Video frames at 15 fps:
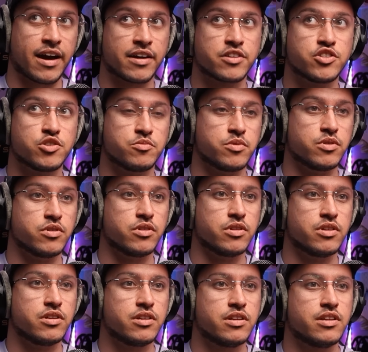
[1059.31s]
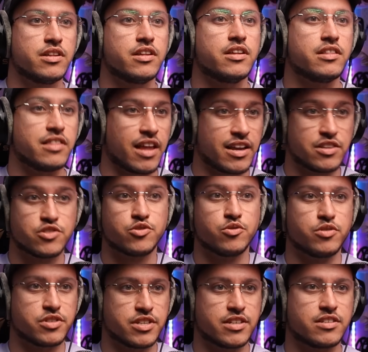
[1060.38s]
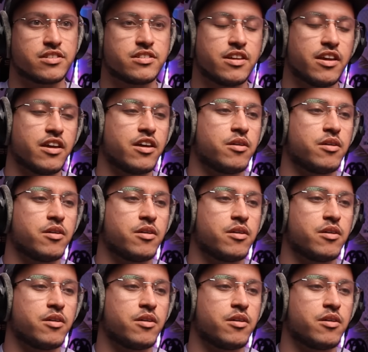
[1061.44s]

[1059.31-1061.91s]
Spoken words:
actual light sources,